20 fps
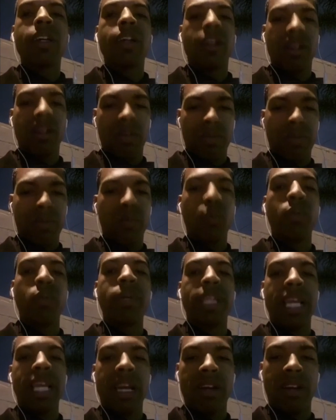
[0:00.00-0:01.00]
We'll be
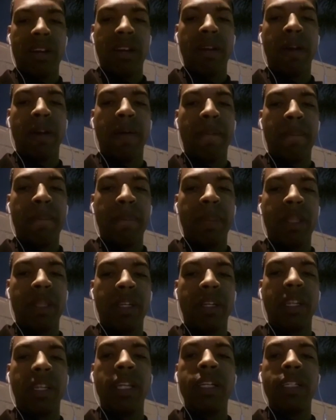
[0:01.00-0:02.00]
down there.
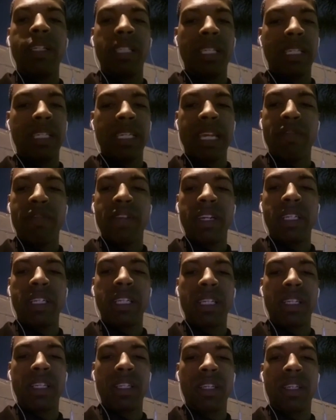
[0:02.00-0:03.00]
London,
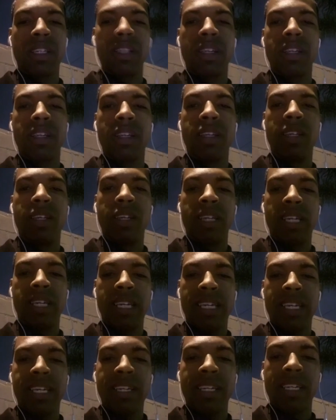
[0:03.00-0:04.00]
definitely.
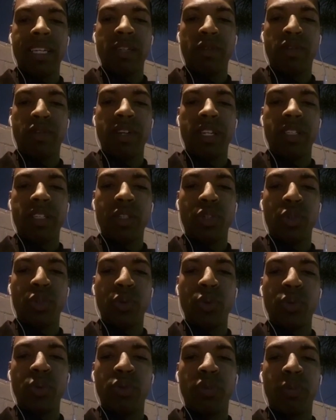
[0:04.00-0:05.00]
Need to feed us the
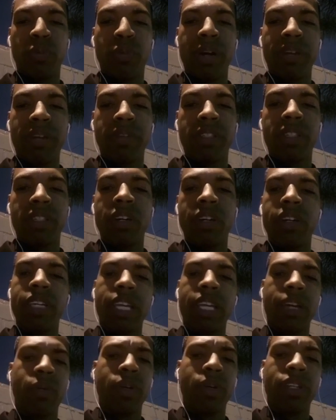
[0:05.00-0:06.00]
truth for breakfast. Oh, yeah.
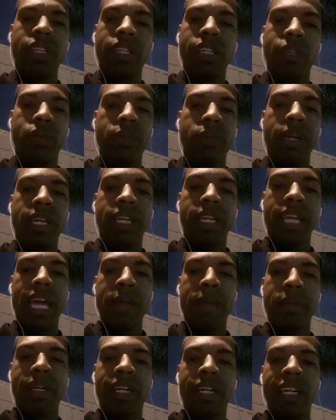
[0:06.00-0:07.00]
We making it happen.
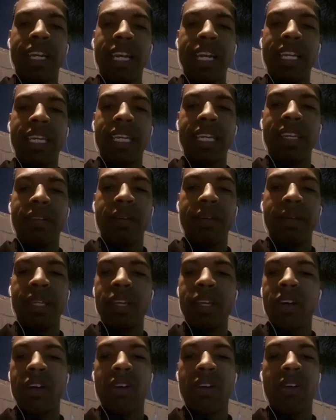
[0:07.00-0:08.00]
Connecticut. And
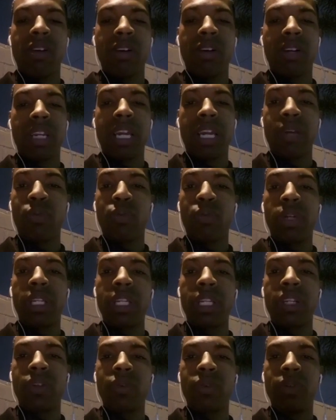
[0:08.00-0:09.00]
y'all are like really
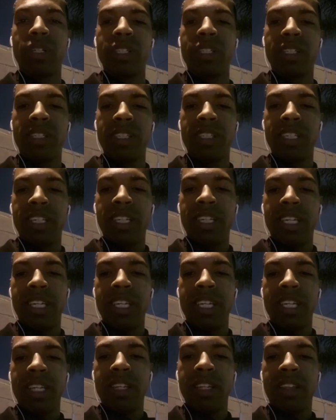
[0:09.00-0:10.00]
doing
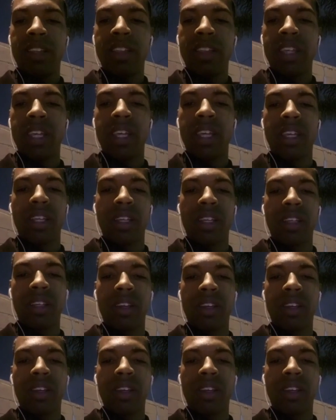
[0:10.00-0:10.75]
the thing. Y'all